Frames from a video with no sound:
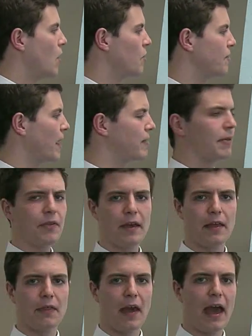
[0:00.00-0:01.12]
which makes me
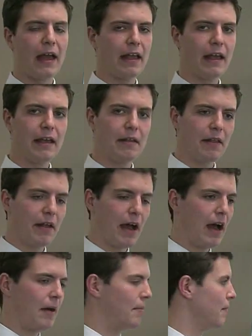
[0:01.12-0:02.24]
think that
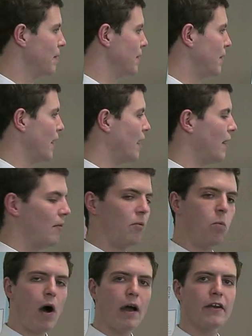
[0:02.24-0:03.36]
the
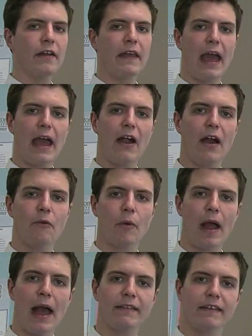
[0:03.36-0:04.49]
water in the air
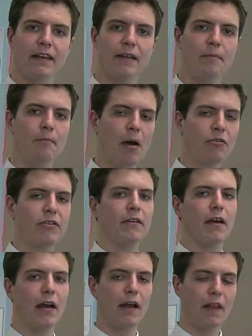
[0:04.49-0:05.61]
reacted
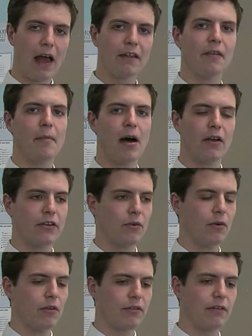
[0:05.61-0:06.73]
a lot of the
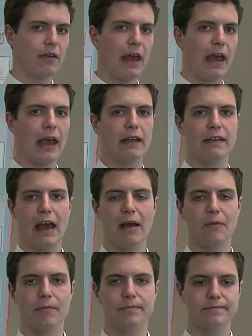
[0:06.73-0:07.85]
molecules and got
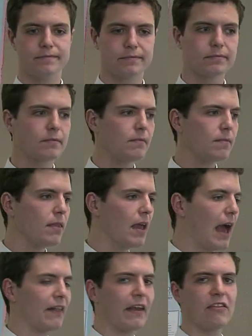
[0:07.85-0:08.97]

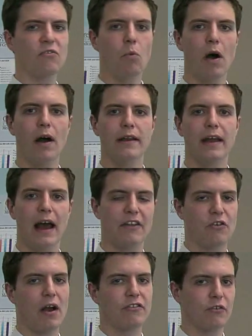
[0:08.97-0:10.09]
at least one
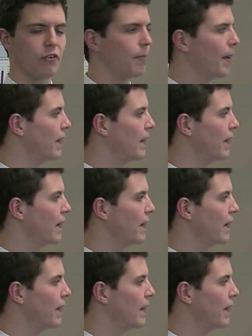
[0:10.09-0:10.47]
hydroxyl group